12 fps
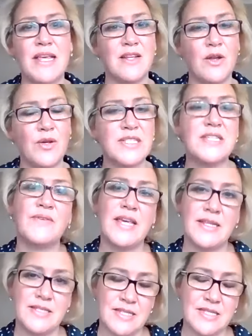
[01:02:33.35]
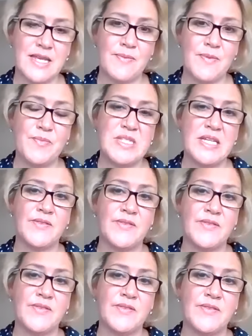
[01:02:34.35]
So lots of kids are setting themselves
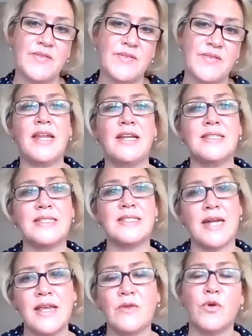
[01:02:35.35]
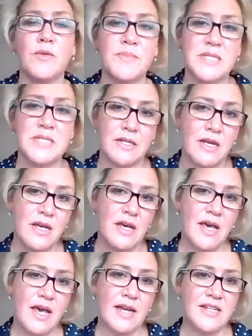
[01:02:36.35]
up online in study groups and,
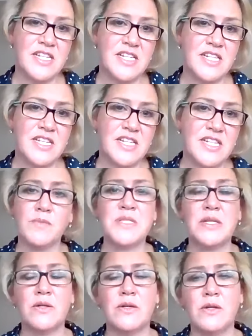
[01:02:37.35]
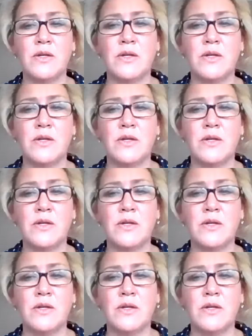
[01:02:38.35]
and chat groups. So